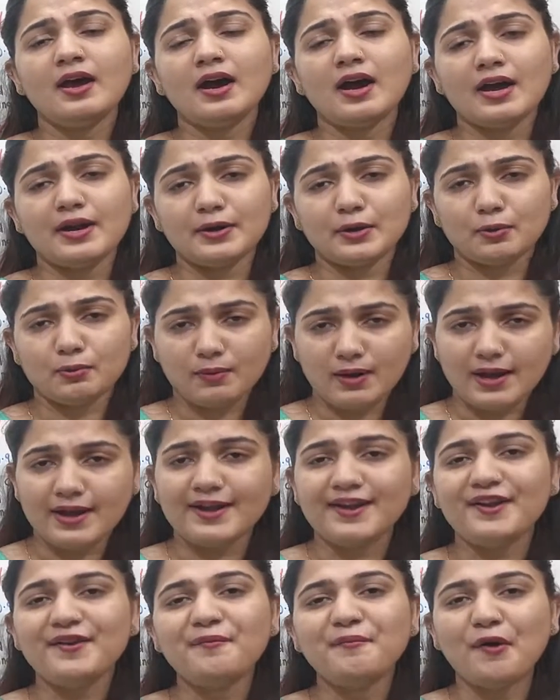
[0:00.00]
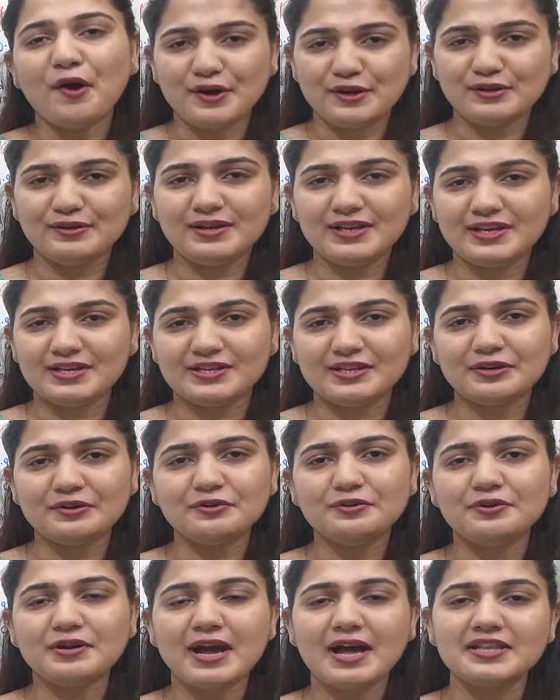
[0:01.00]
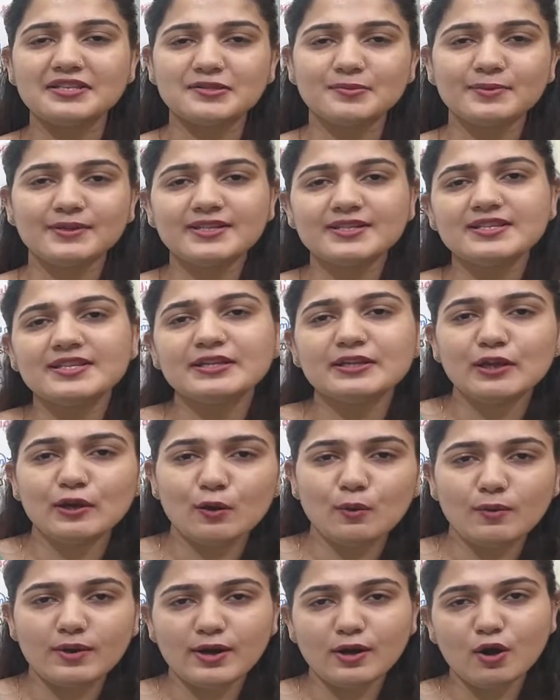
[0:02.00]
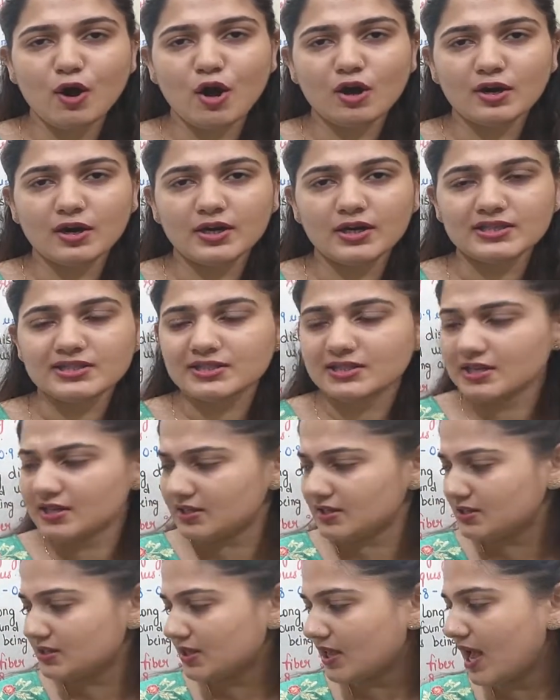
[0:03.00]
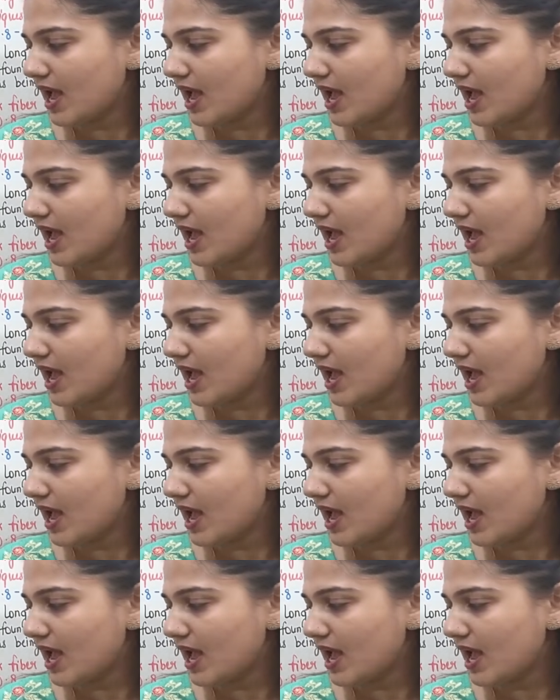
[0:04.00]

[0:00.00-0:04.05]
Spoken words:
I require modulation to transmit the signal over a longer distance,